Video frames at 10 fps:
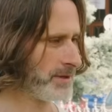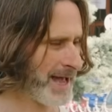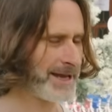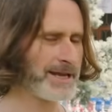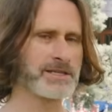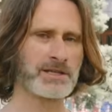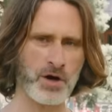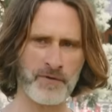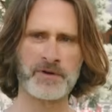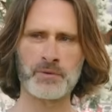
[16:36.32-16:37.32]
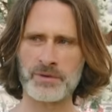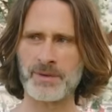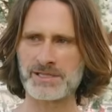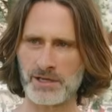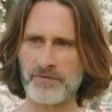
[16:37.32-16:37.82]
at ease and confident with
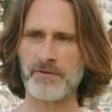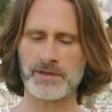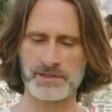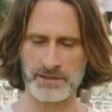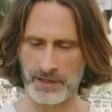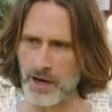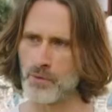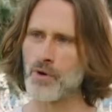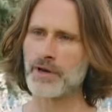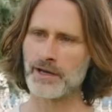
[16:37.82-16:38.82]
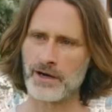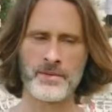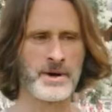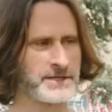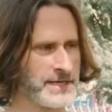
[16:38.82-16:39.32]
myself is that I'll walk in and
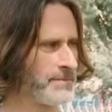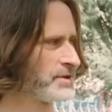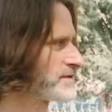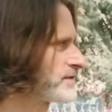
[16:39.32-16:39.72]
I'll buy tampons